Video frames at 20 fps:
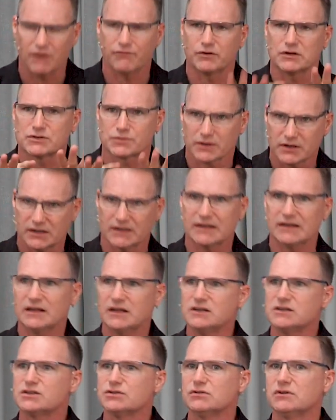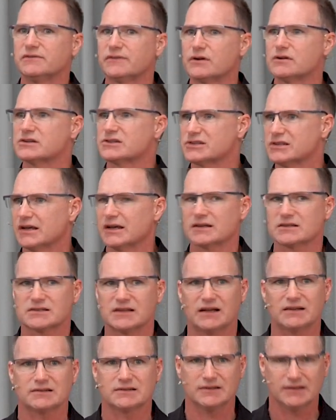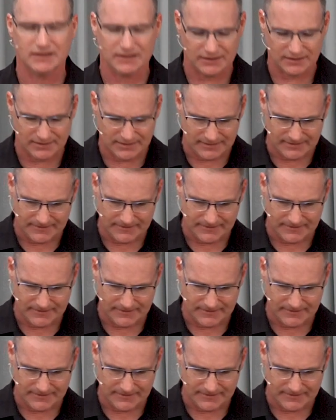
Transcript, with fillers: which we're going to get into in verse 6, not today.